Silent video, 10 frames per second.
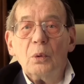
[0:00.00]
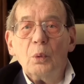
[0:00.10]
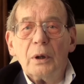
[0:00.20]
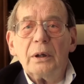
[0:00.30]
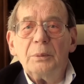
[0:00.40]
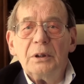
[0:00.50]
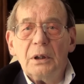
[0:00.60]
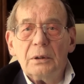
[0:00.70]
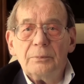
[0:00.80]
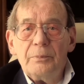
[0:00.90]
what can be
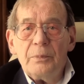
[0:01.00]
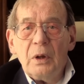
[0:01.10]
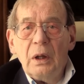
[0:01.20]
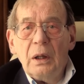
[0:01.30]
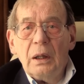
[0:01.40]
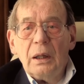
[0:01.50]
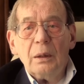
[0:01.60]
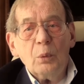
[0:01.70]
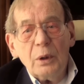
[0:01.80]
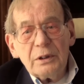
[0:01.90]
done?
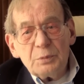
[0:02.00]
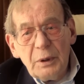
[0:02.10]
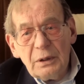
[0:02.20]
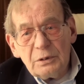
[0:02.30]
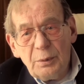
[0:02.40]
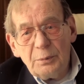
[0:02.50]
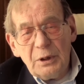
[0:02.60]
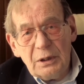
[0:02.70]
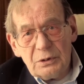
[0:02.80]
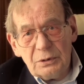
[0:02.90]
And what is Beelzebub's
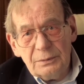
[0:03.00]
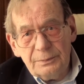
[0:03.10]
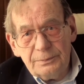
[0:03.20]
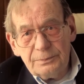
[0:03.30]
answer?